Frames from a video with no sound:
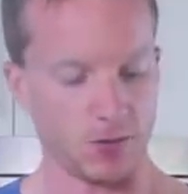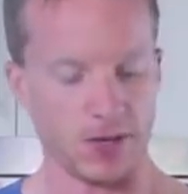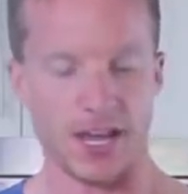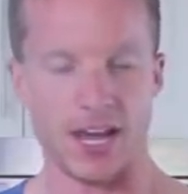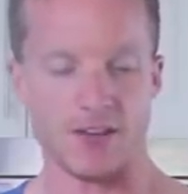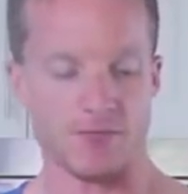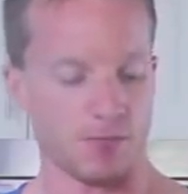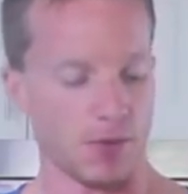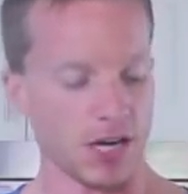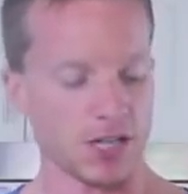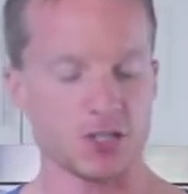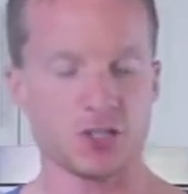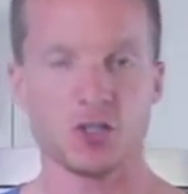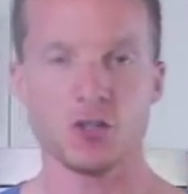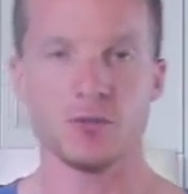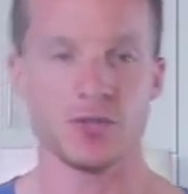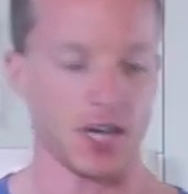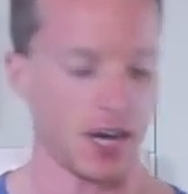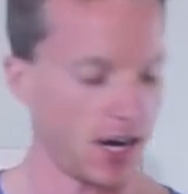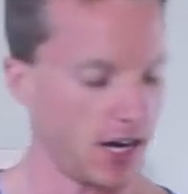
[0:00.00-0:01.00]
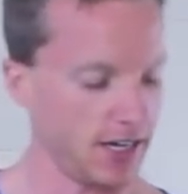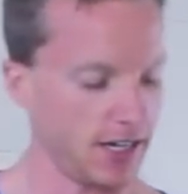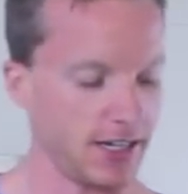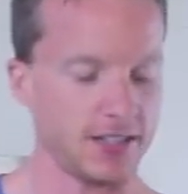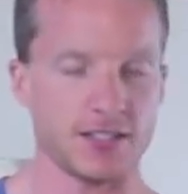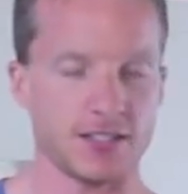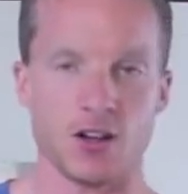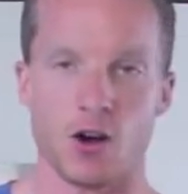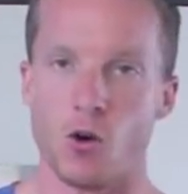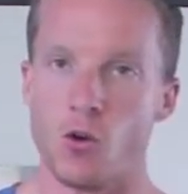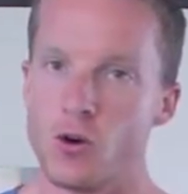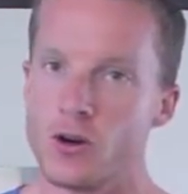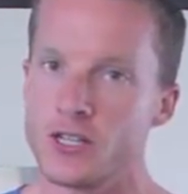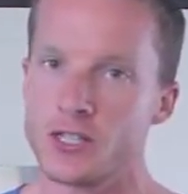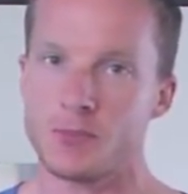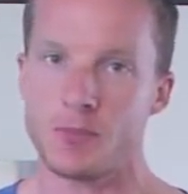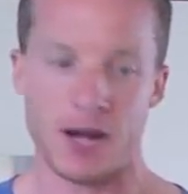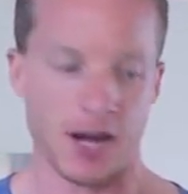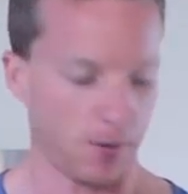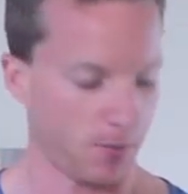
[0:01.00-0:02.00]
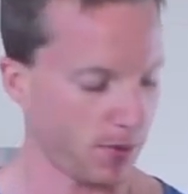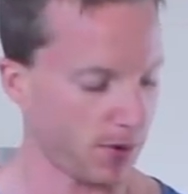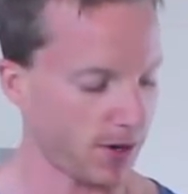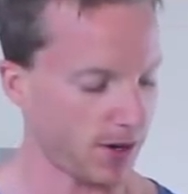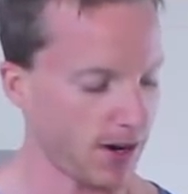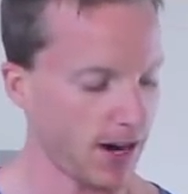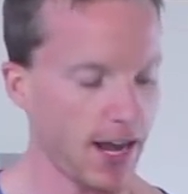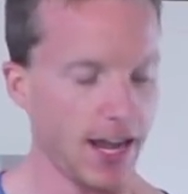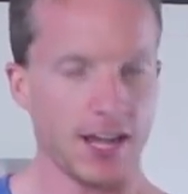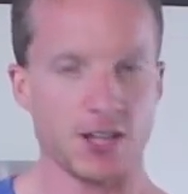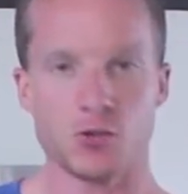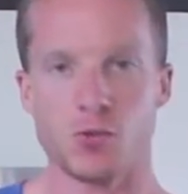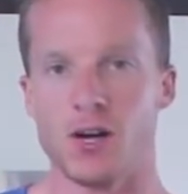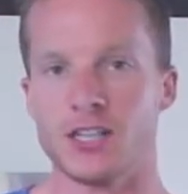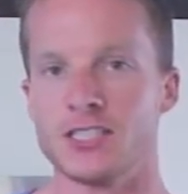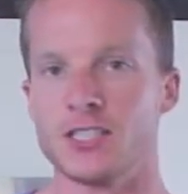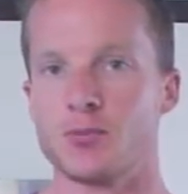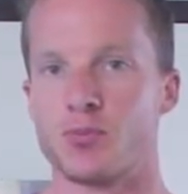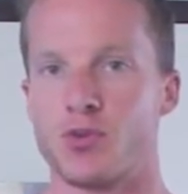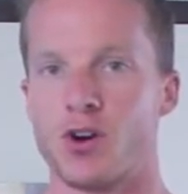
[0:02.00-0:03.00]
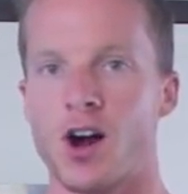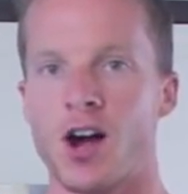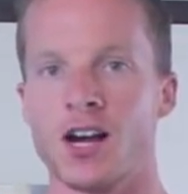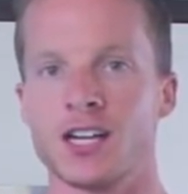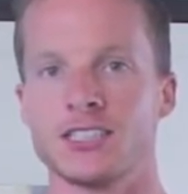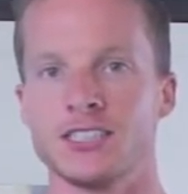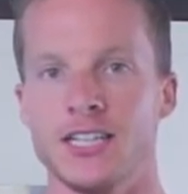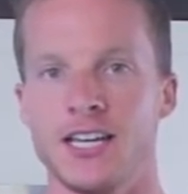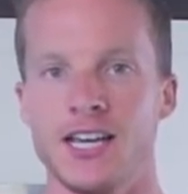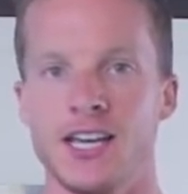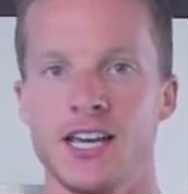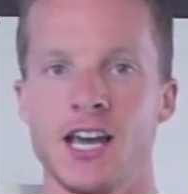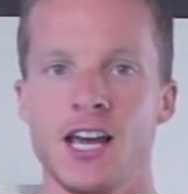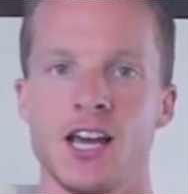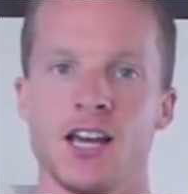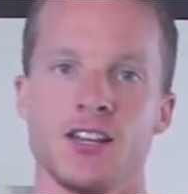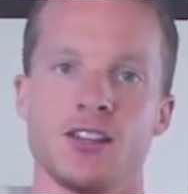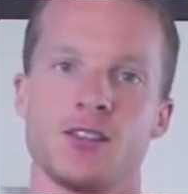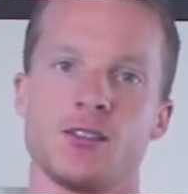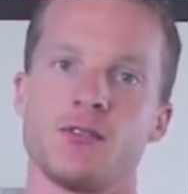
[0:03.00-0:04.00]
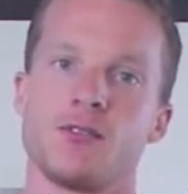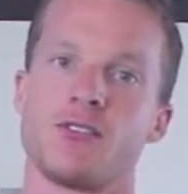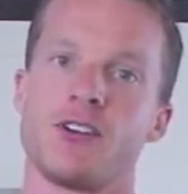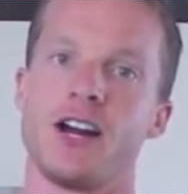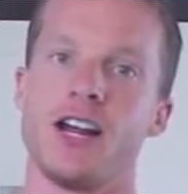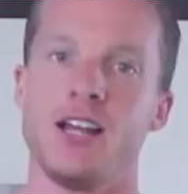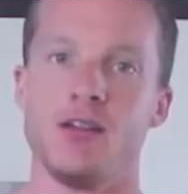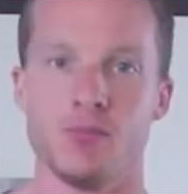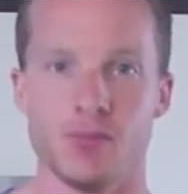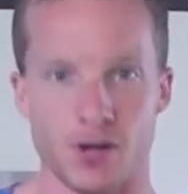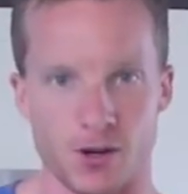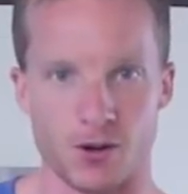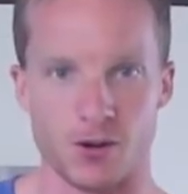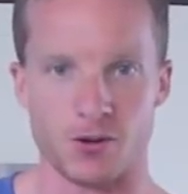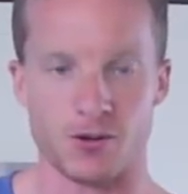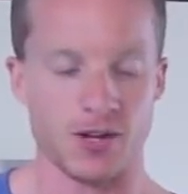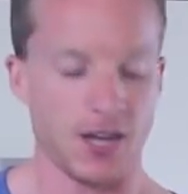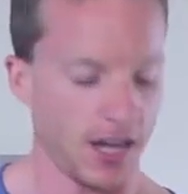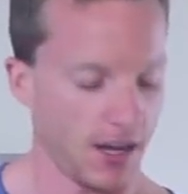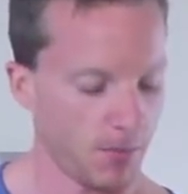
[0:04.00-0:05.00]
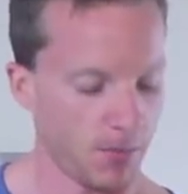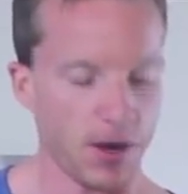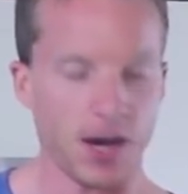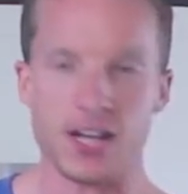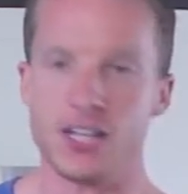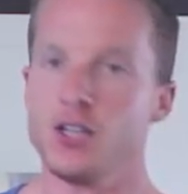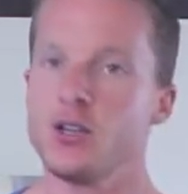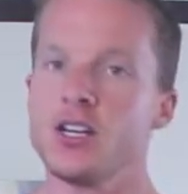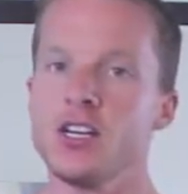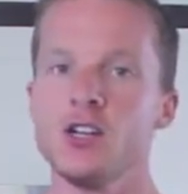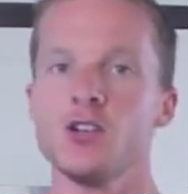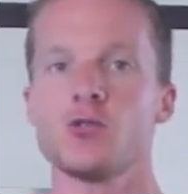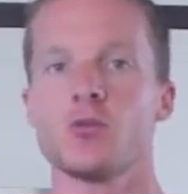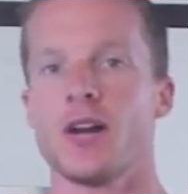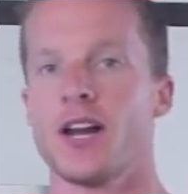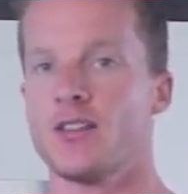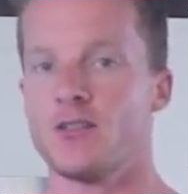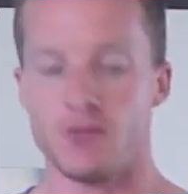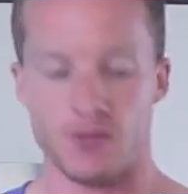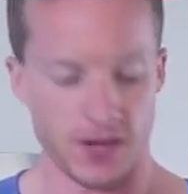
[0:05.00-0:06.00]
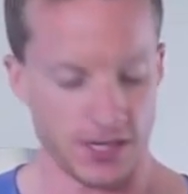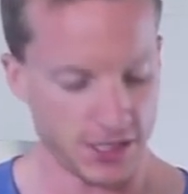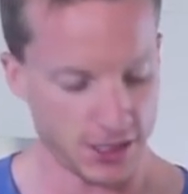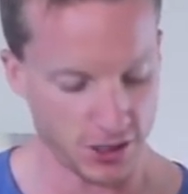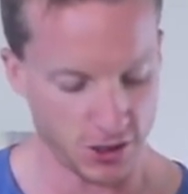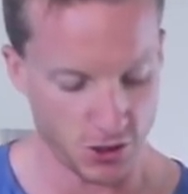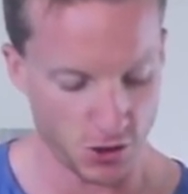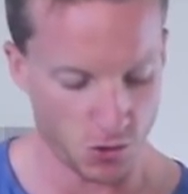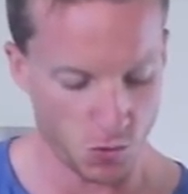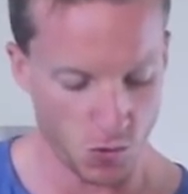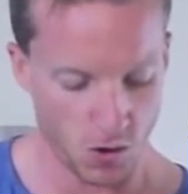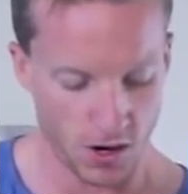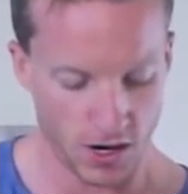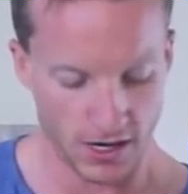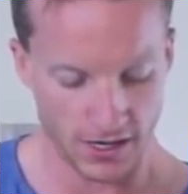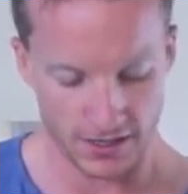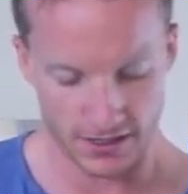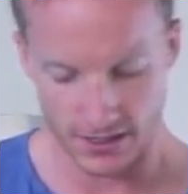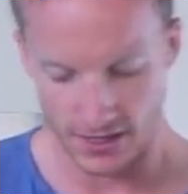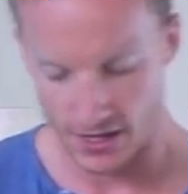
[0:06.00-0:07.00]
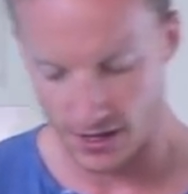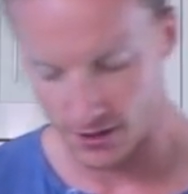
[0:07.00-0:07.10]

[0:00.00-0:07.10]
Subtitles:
We have mushrooms, onions, orange pepper, as well as broccoli, the rainbow. But you can use whatever veggies you want.